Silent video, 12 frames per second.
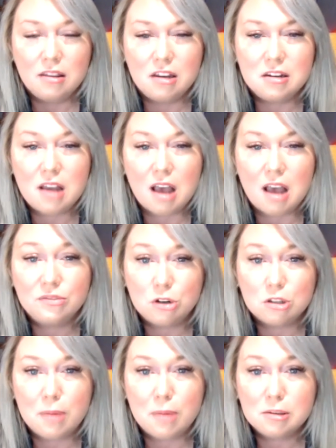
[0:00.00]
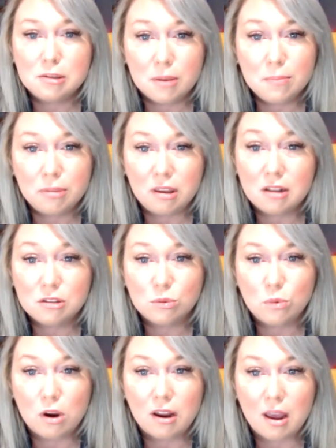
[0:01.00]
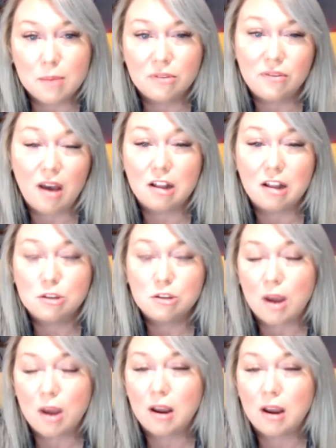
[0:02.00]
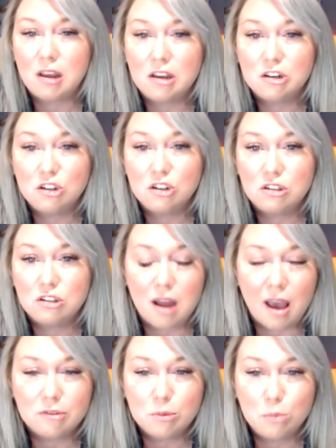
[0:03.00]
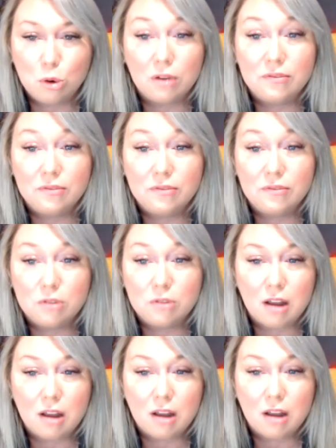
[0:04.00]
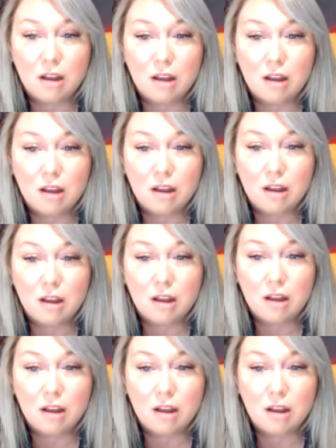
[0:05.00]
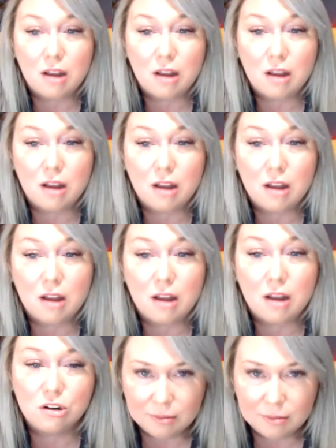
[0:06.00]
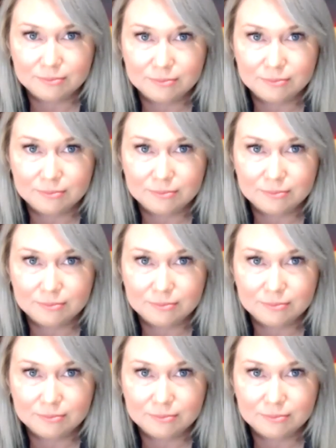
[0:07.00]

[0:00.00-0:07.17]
The task force must complete its work and provide its recommendations to the NAVTA Board of Directors no later than May 1st, 2023.